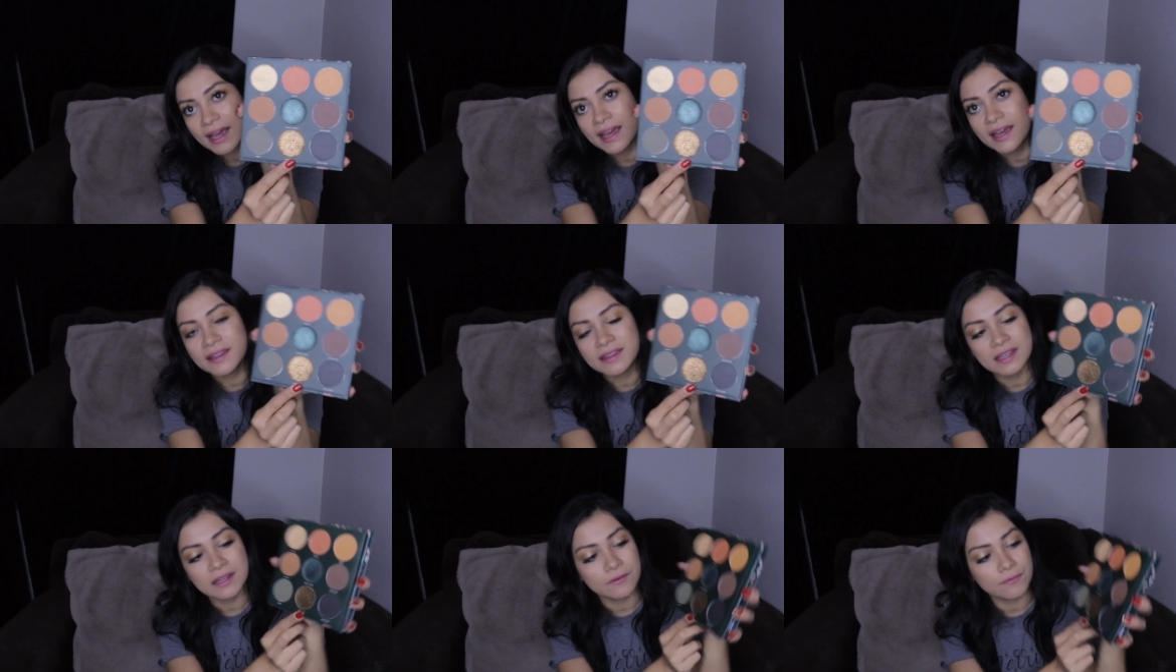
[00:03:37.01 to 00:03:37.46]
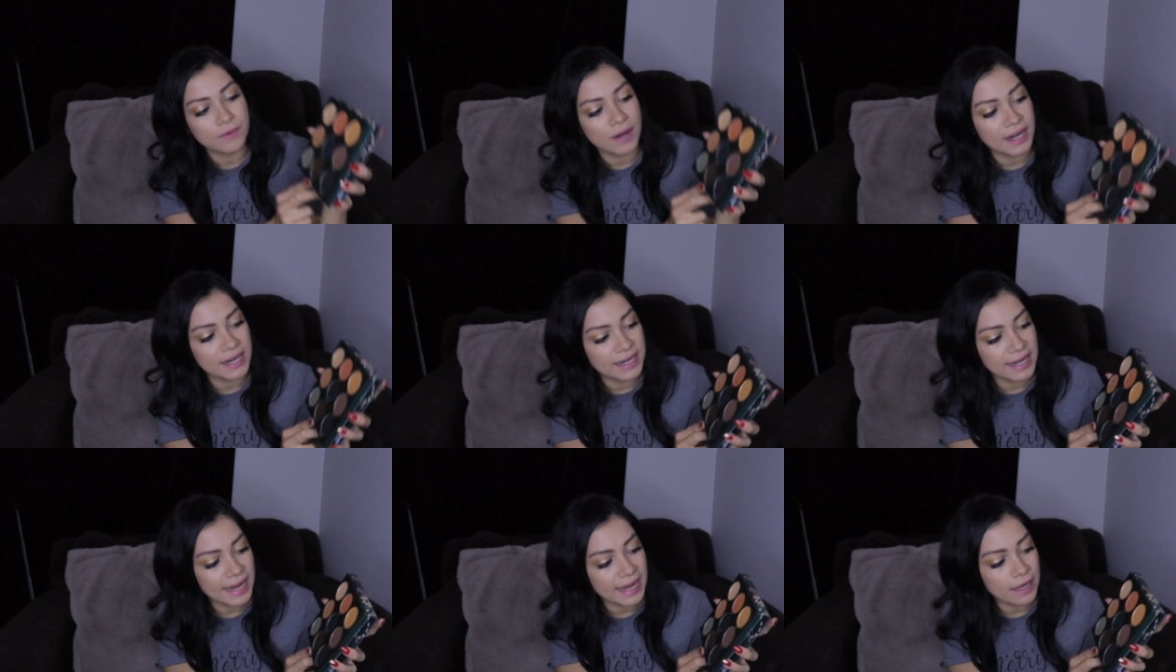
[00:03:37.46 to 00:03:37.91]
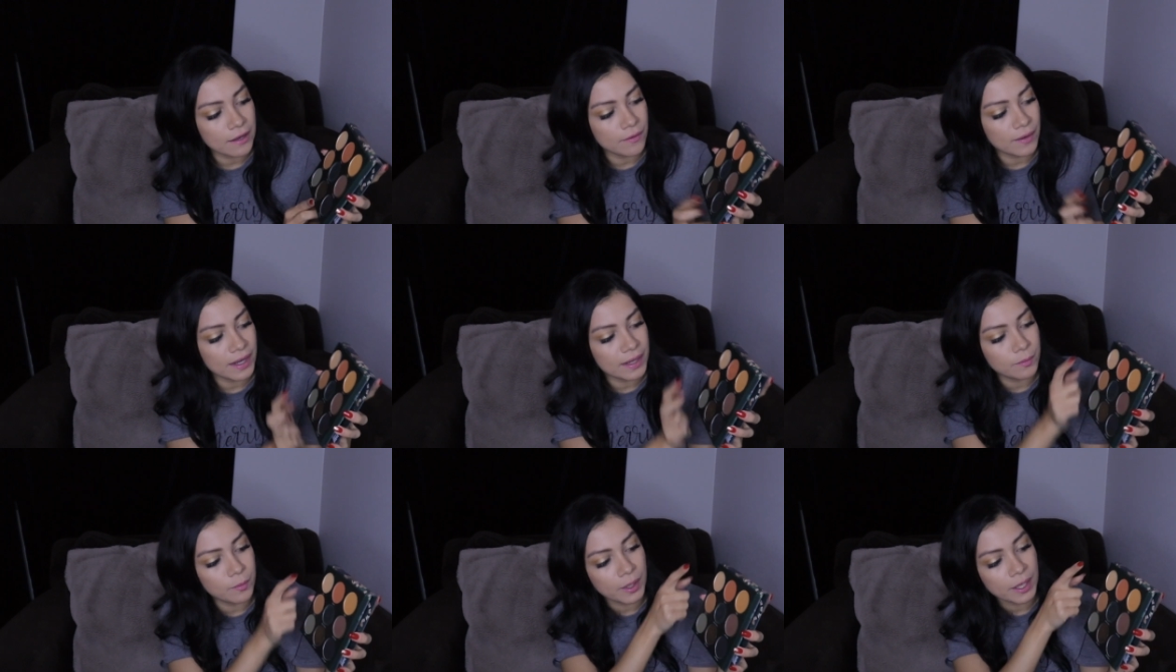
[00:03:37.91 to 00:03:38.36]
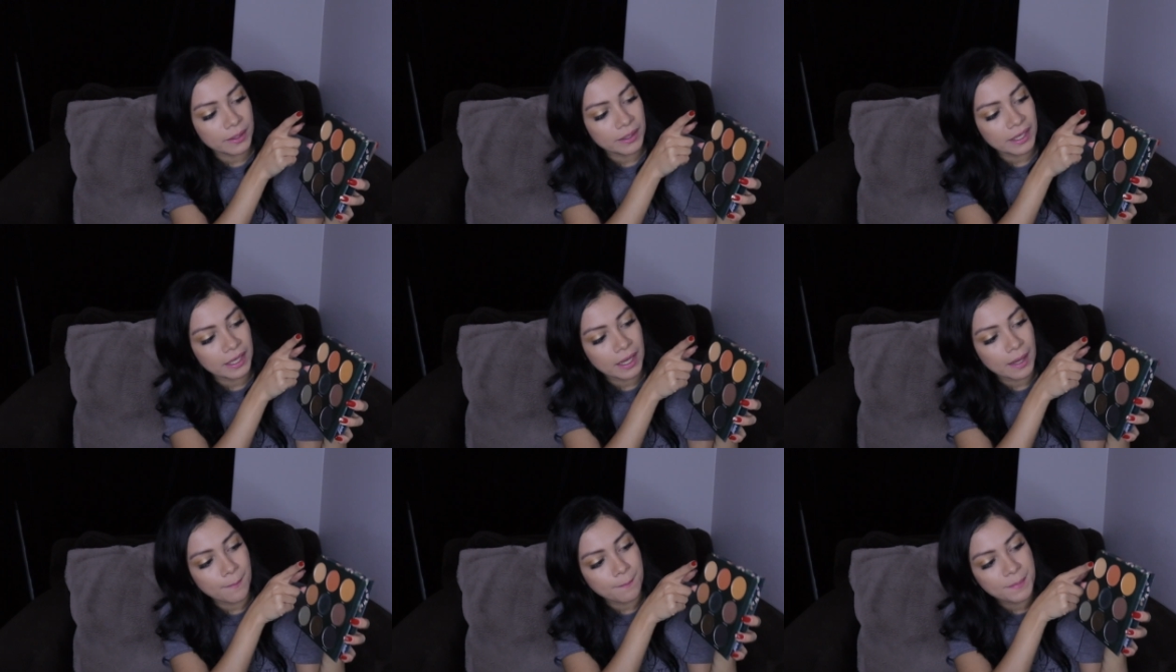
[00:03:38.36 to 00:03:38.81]
And then right now I'm
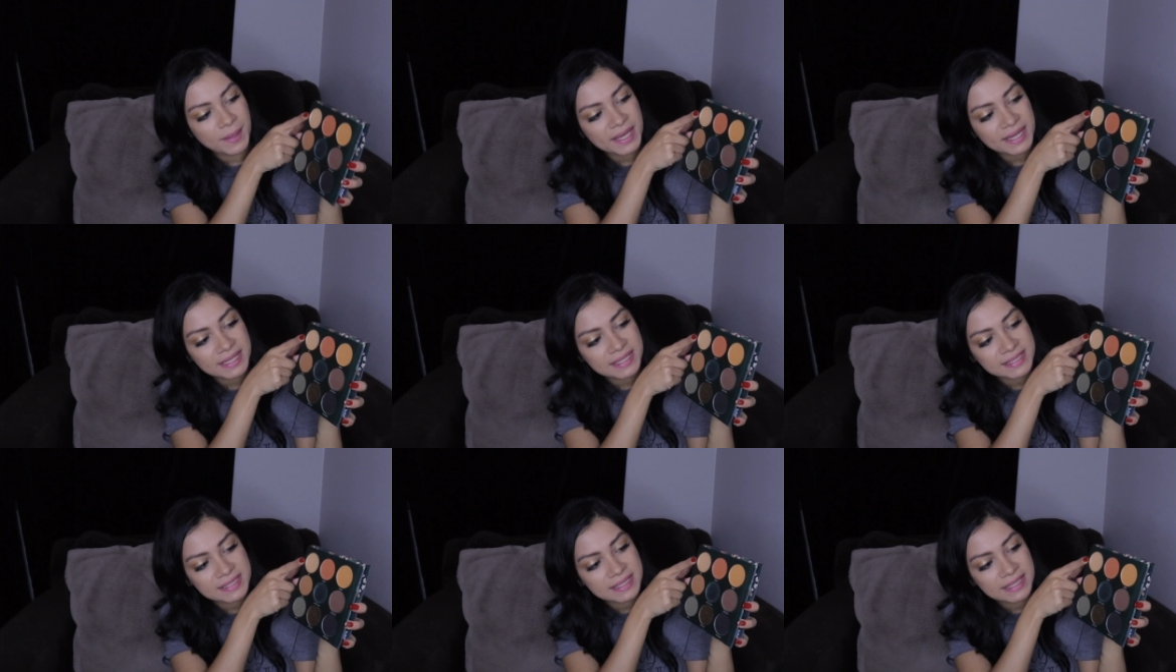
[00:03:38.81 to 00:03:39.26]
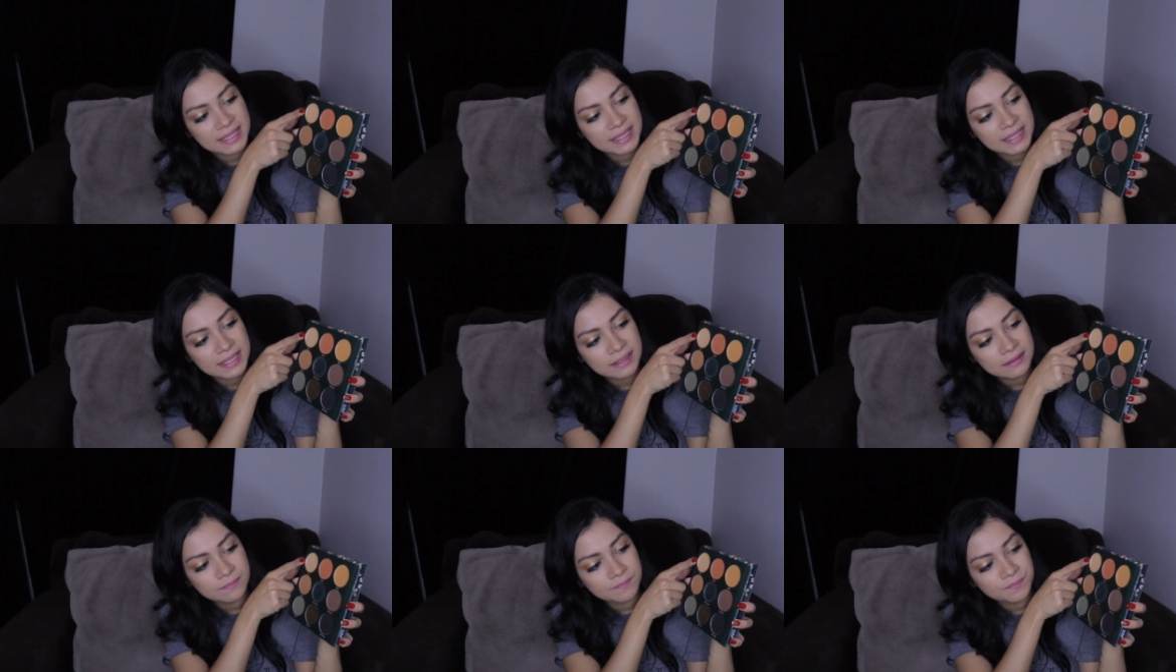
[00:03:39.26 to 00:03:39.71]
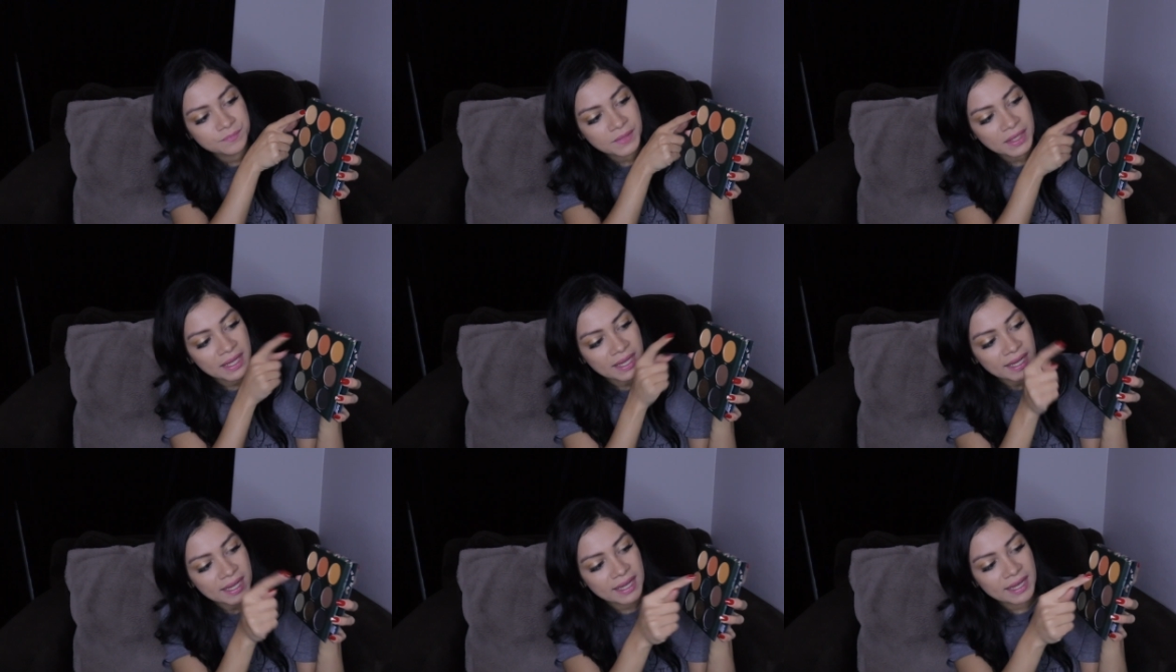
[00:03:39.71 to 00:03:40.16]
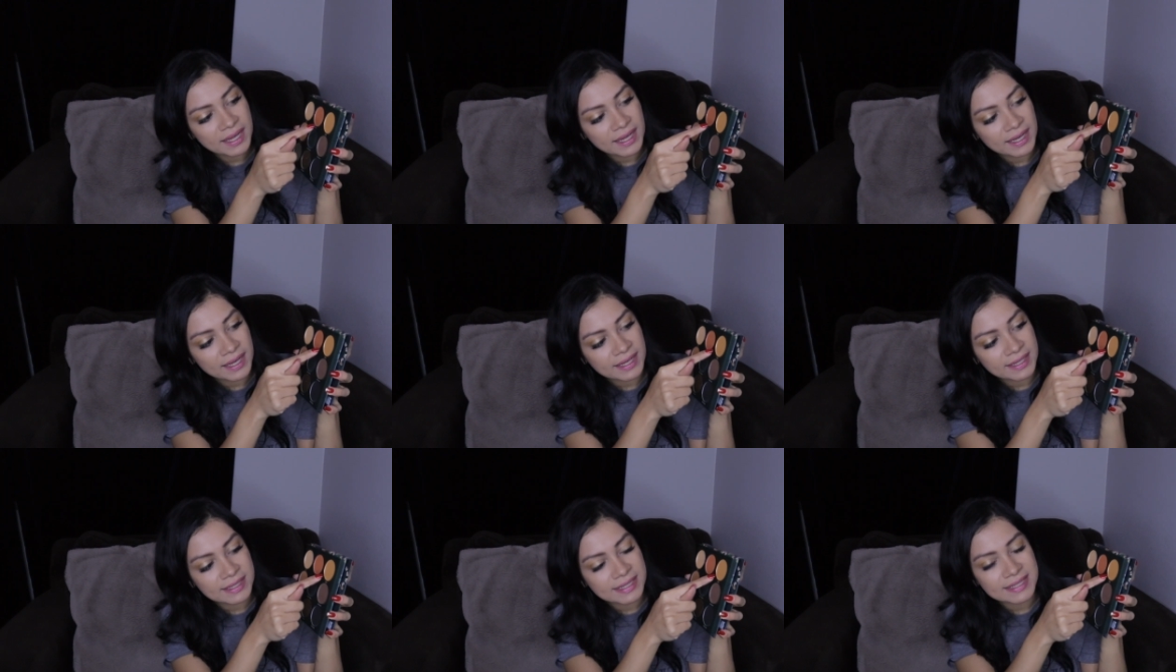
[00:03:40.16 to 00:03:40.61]
wearing Pixie
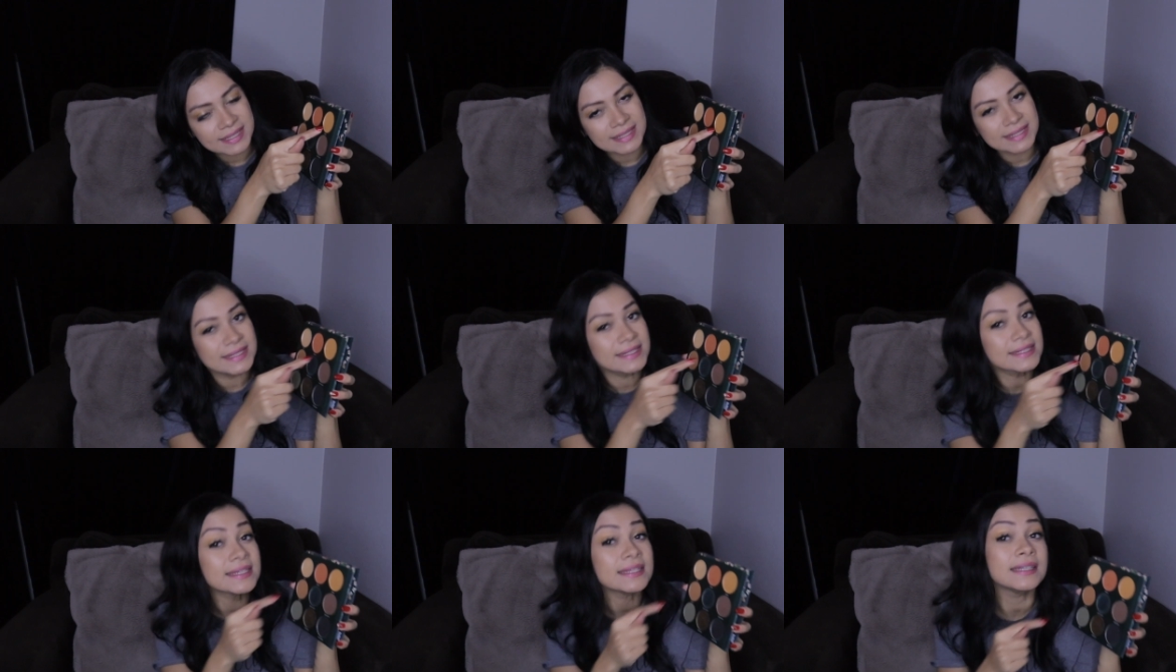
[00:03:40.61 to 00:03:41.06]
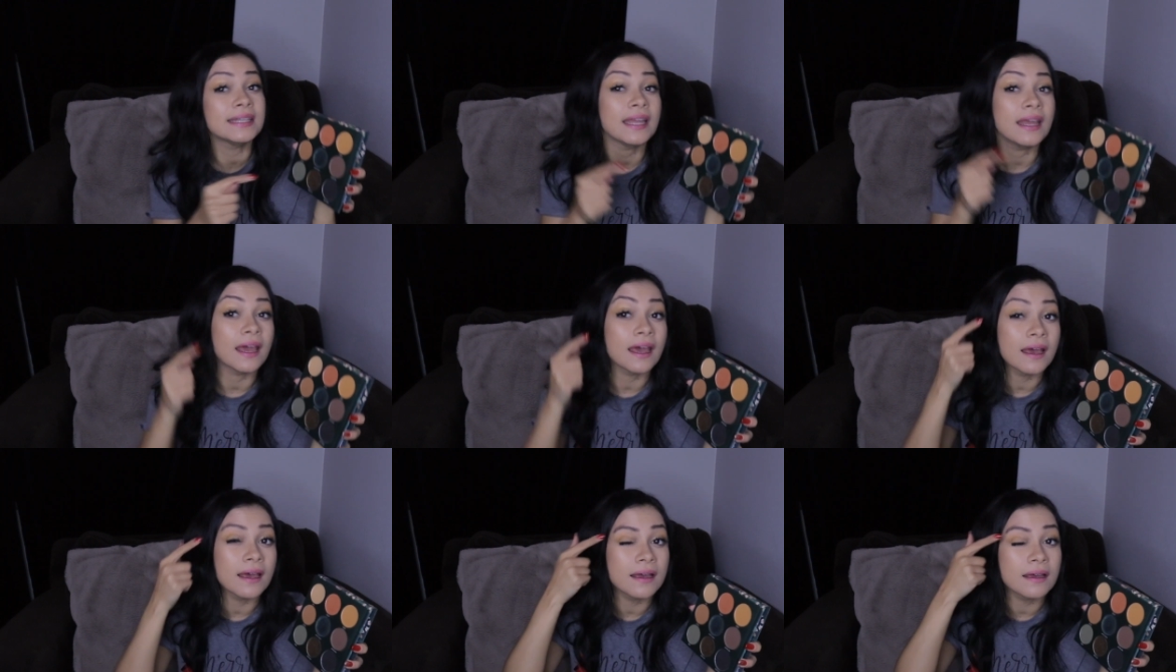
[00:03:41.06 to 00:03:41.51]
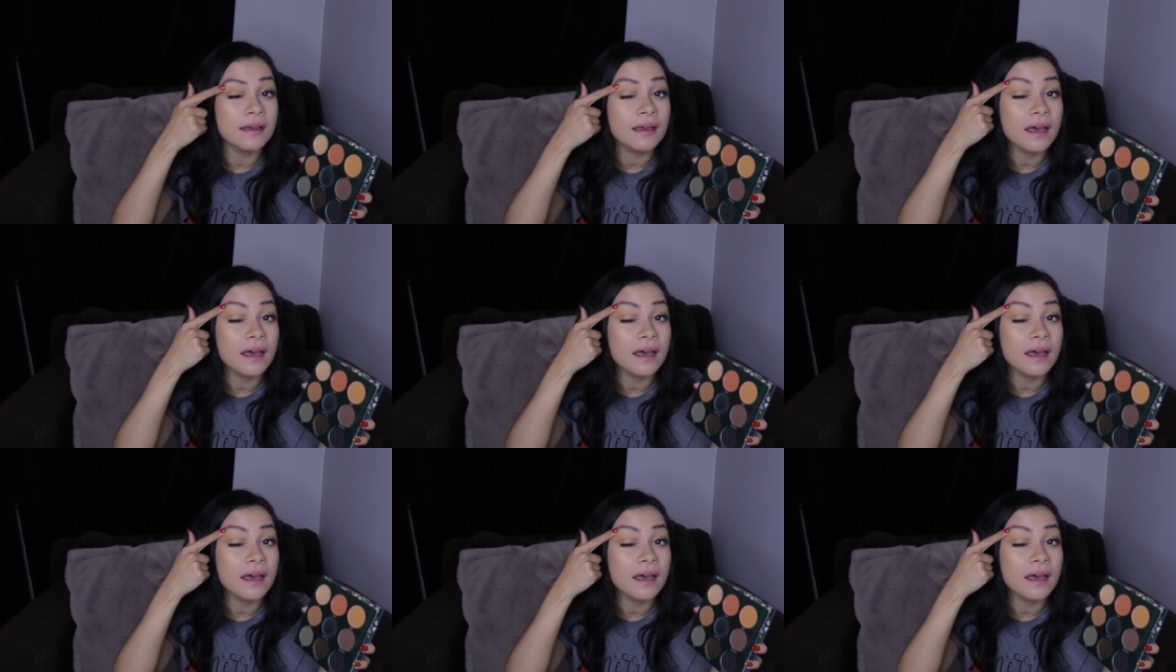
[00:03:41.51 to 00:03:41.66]
and Zinnia.